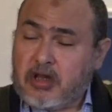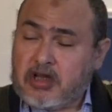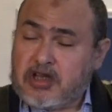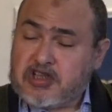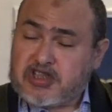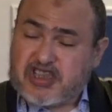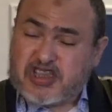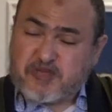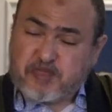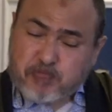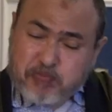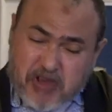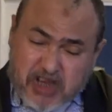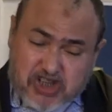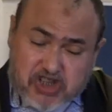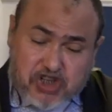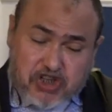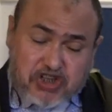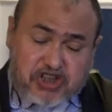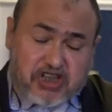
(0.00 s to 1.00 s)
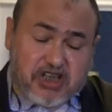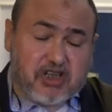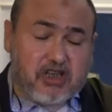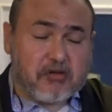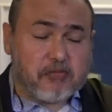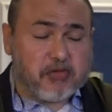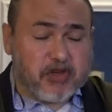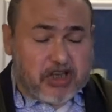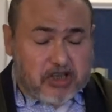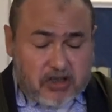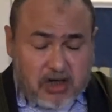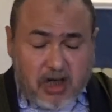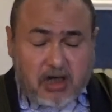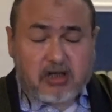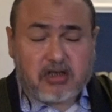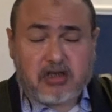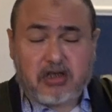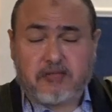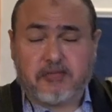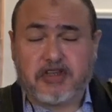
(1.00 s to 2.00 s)
especially, but
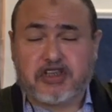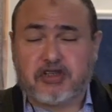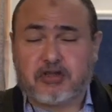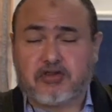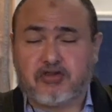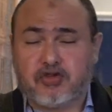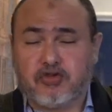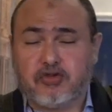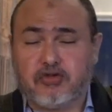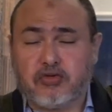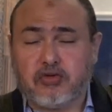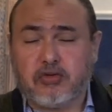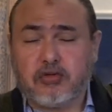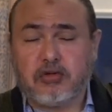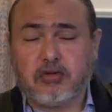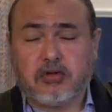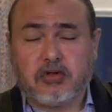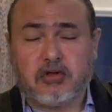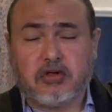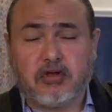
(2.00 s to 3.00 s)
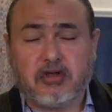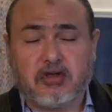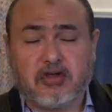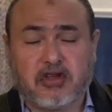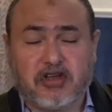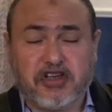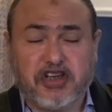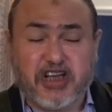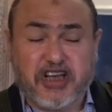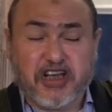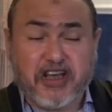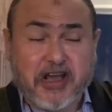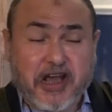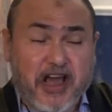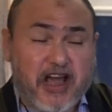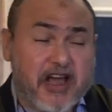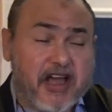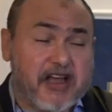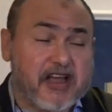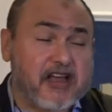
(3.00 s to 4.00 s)
not limited to, the
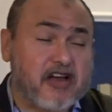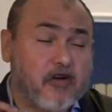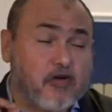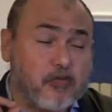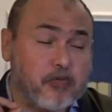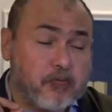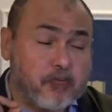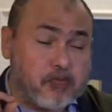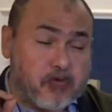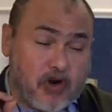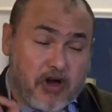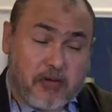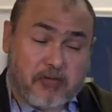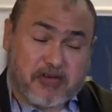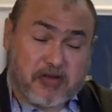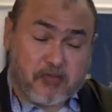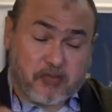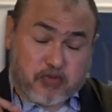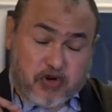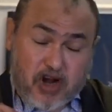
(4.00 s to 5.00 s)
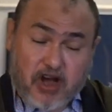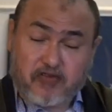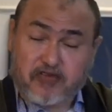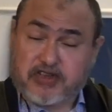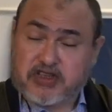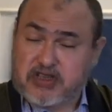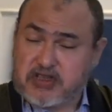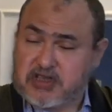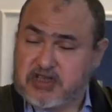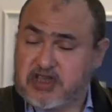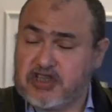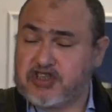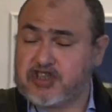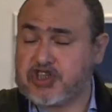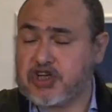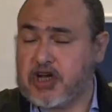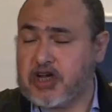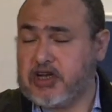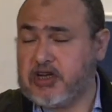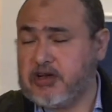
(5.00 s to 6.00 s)
Xinjiang province in
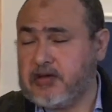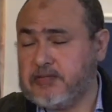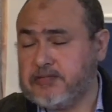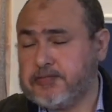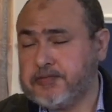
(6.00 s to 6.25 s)
China.